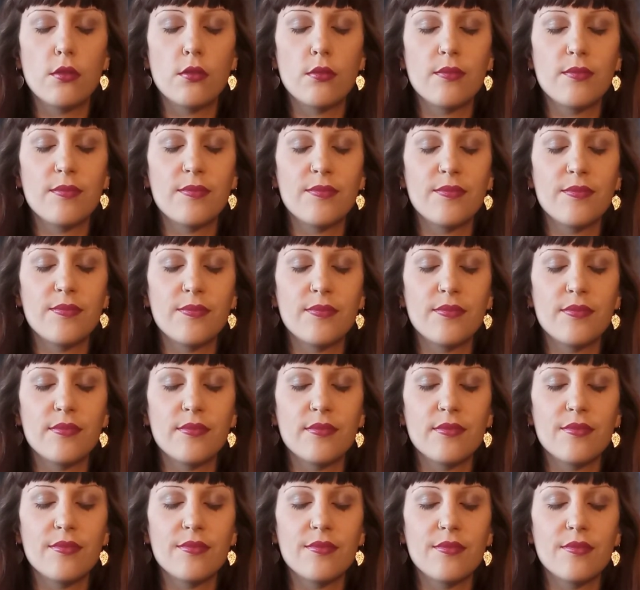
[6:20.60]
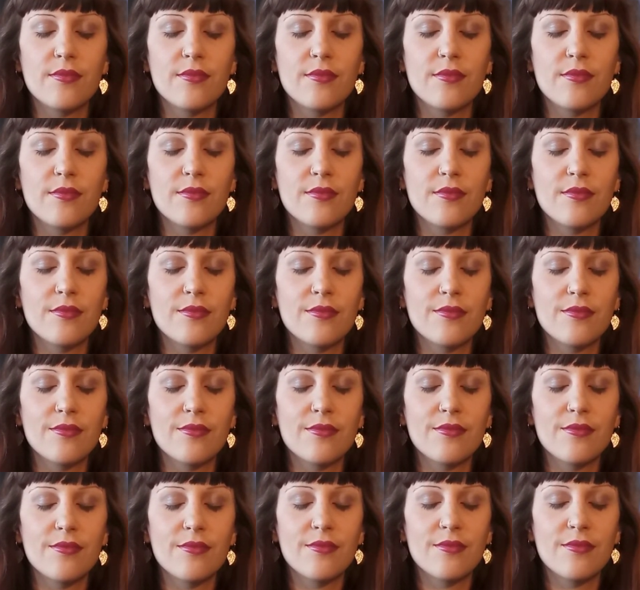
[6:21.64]

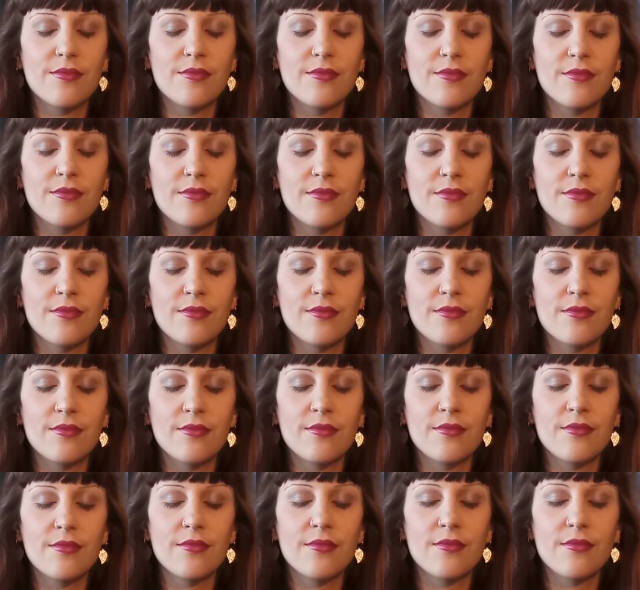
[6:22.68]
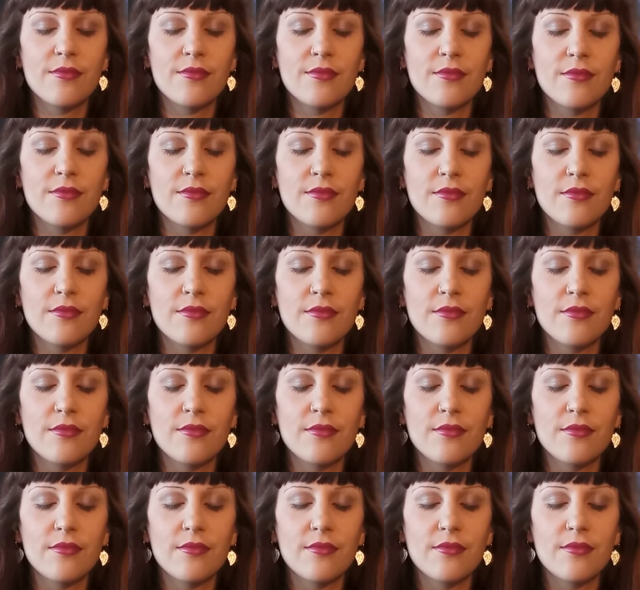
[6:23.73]

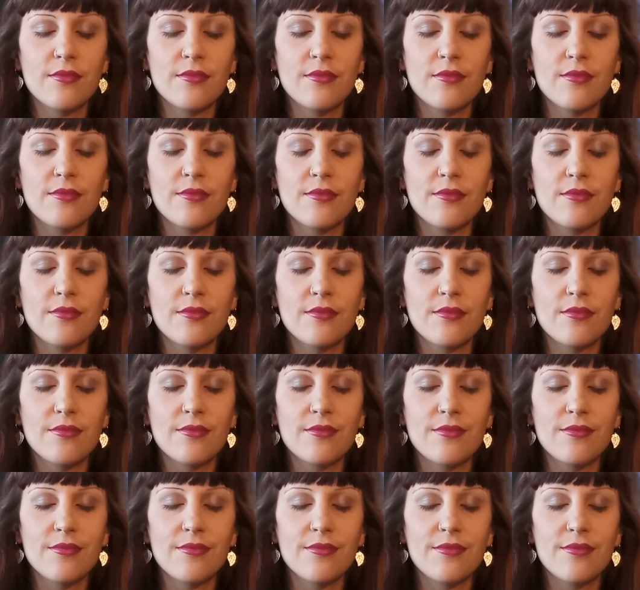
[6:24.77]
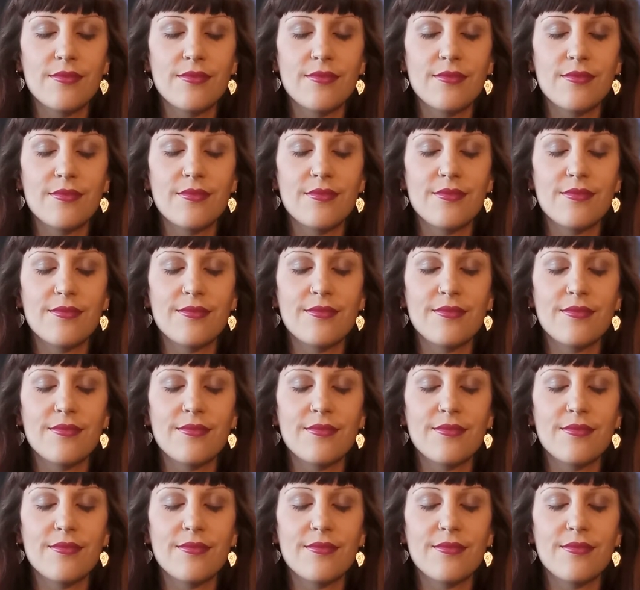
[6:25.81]
(no one is talking)